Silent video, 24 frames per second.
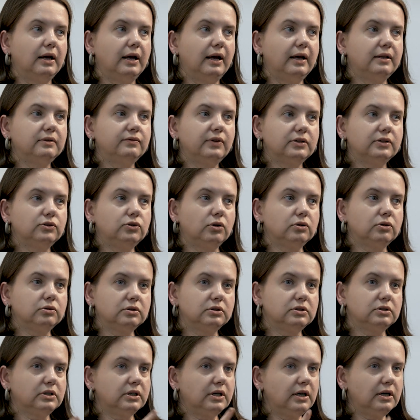and they
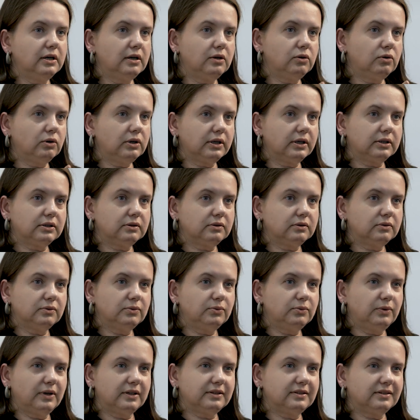don't really look at
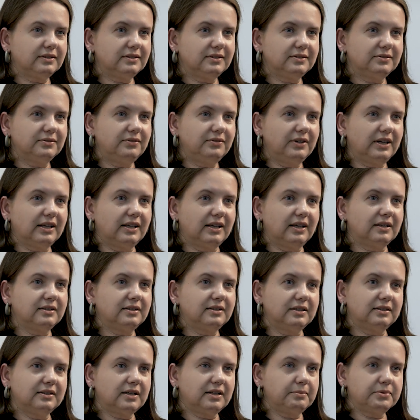what they
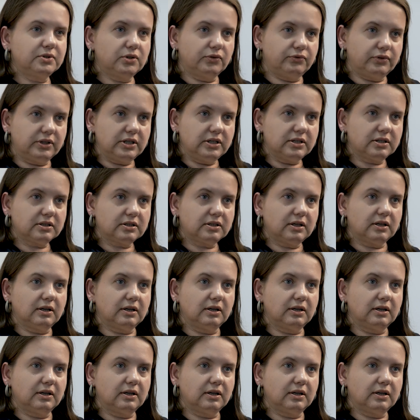get in terms of risk